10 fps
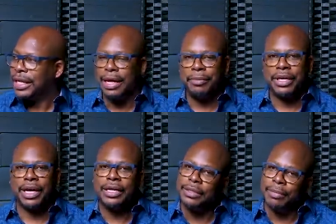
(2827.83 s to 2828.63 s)
That
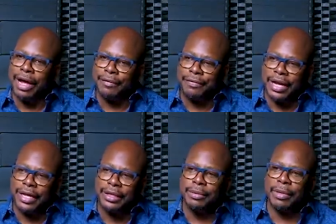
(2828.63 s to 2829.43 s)
because of my
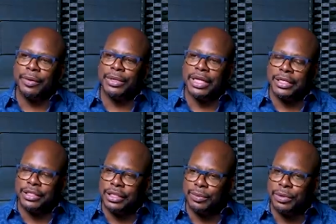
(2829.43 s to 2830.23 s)
faith and my
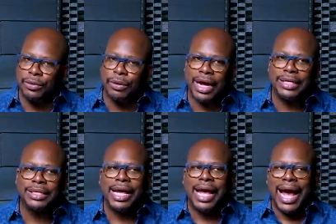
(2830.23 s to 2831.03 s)
relationship with Christ,
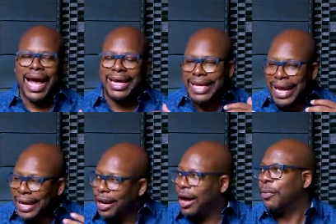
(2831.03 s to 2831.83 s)
I
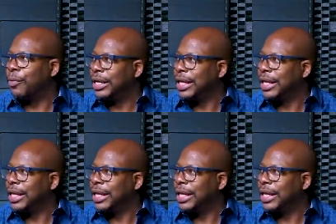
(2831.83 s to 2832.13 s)
can't operate